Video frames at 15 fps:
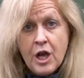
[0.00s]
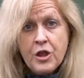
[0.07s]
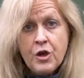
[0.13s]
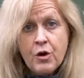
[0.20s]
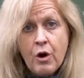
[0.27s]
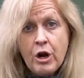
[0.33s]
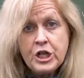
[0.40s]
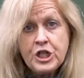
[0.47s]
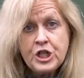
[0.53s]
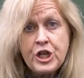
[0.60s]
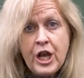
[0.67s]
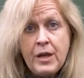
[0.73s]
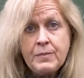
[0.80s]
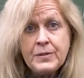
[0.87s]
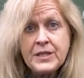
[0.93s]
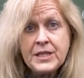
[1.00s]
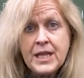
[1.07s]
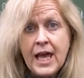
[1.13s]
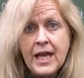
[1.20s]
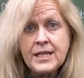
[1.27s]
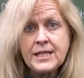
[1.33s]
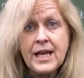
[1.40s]
There are shapes
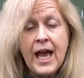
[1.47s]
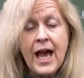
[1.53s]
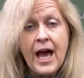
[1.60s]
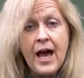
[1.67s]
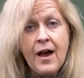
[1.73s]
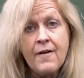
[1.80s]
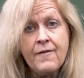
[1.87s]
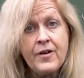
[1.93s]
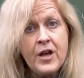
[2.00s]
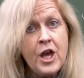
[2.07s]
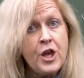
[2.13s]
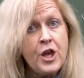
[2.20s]
that have